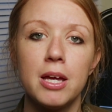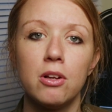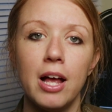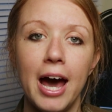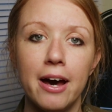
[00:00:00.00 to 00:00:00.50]

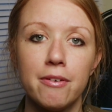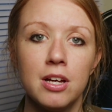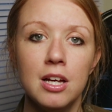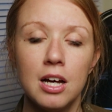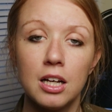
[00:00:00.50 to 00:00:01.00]
it'll
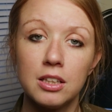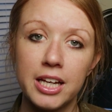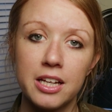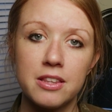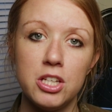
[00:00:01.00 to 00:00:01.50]
have a
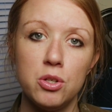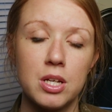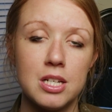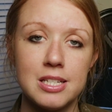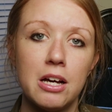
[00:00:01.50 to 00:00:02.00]
link that you
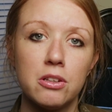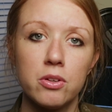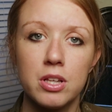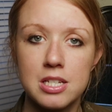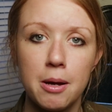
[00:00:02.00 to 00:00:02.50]
can
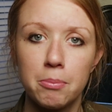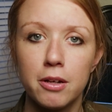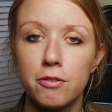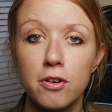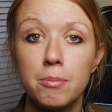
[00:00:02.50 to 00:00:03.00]
download the
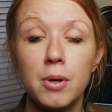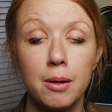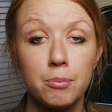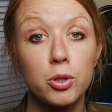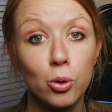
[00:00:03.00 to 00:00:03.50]
template from
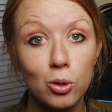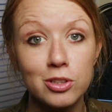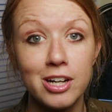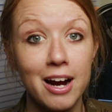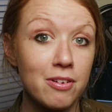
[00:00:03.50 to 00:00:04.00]
um, Google
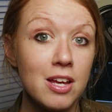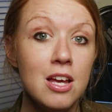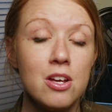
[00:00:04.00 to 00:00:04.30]
Drive.